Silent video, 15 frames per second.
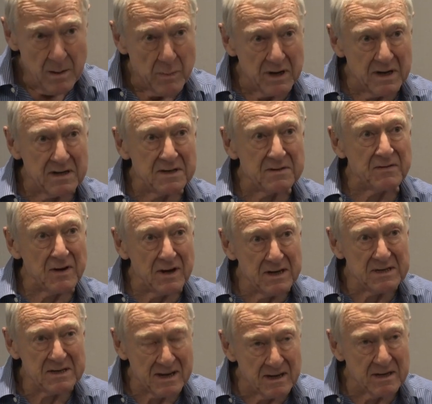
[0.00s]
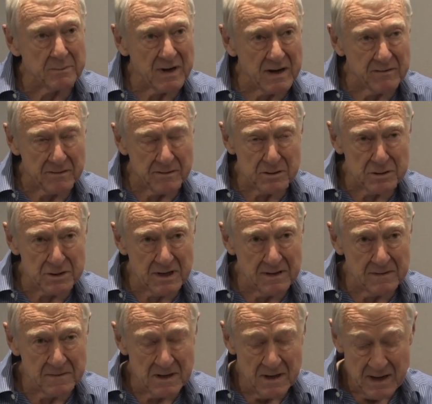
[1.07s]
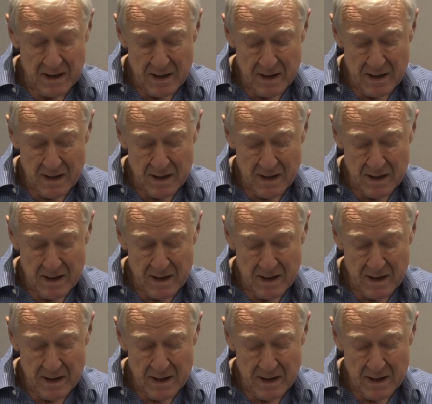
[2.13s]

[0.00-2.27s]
but it is very seldom ever achieved.